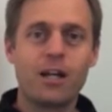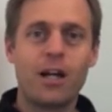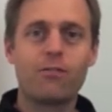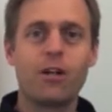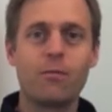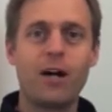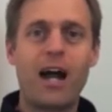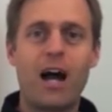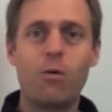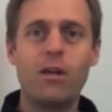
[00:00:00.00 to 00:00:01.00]
kind of talking about
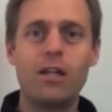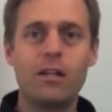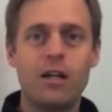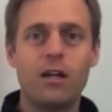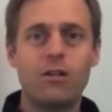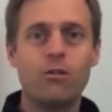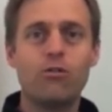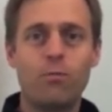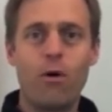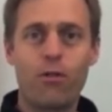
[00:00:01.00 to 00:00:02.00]
how we use
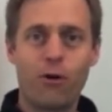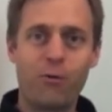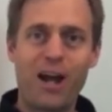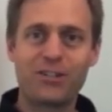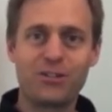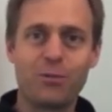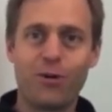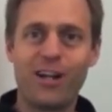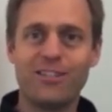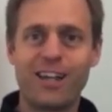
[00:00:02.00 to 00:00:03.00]
both our rational
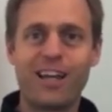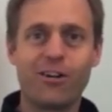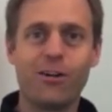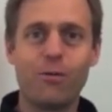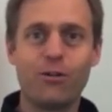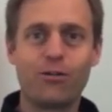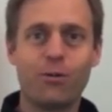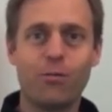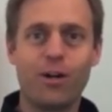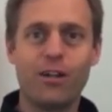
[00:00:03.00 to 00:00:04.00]
brains and our
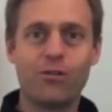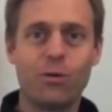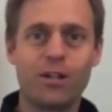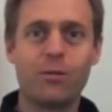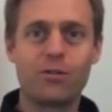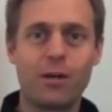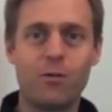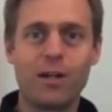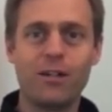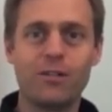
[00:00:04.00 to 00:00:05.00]
emotional brains when it comes time to
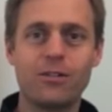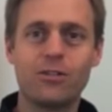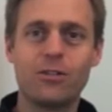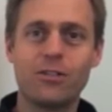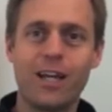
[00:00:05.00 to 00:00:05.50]
making decisions.